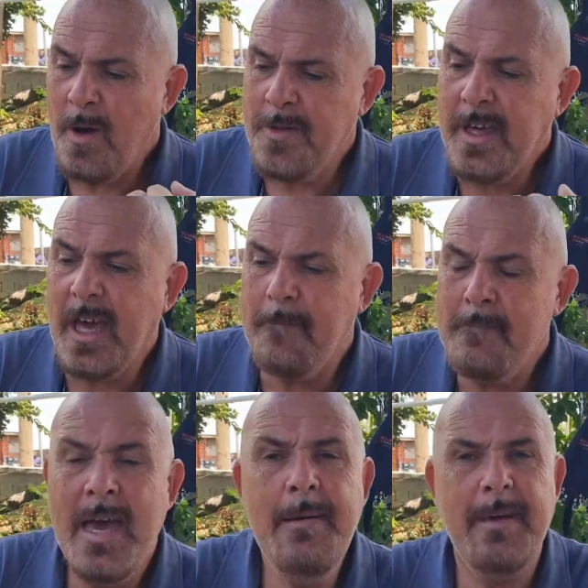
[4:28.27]
I think
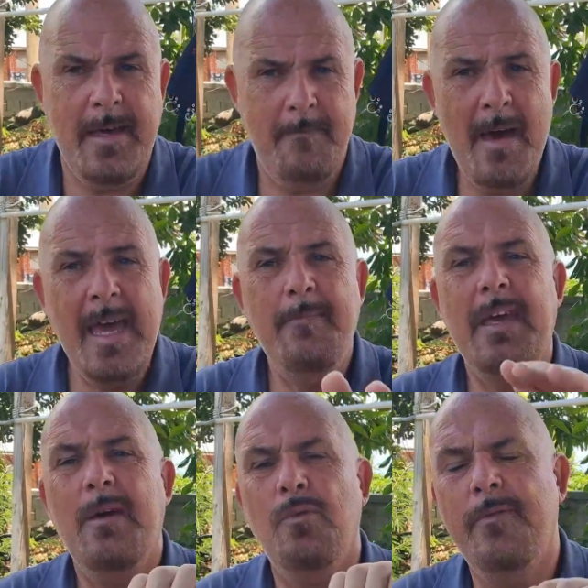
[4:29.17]
maybe
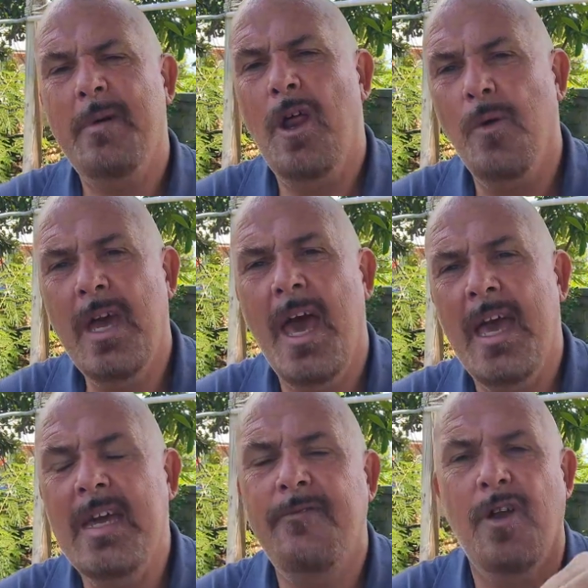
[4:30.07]
it would have been
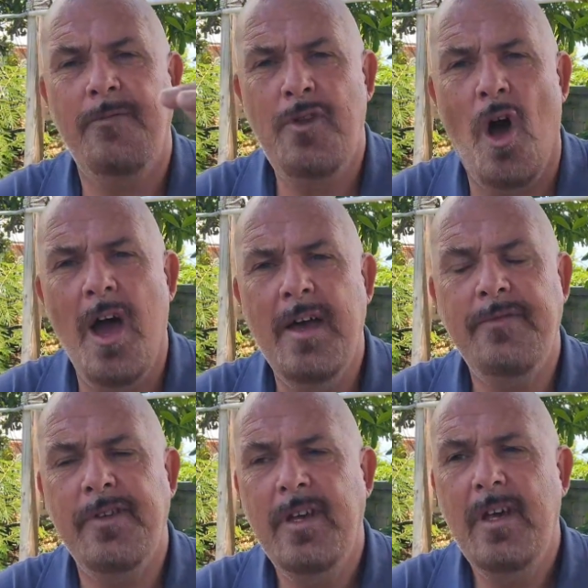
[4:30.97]
okay if I'd
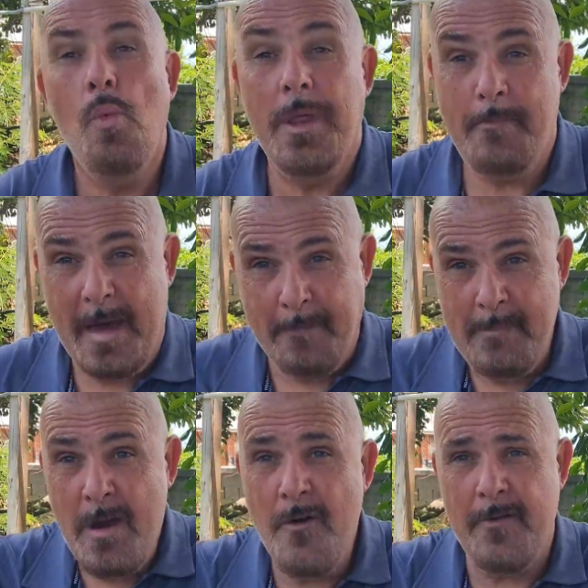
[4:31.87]
dived with a big
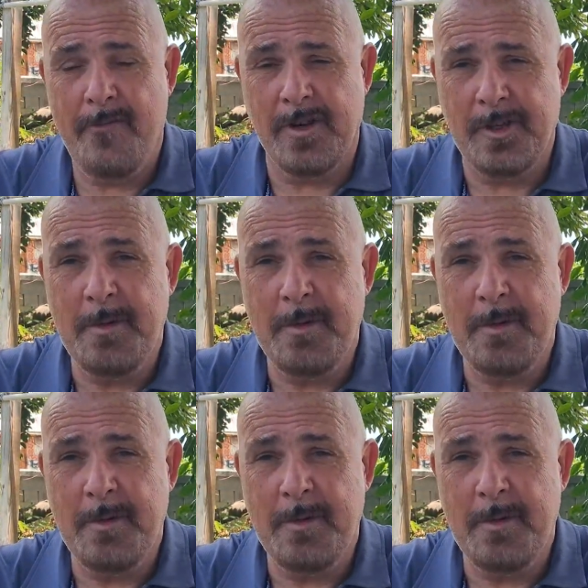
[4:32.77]
mirror in front of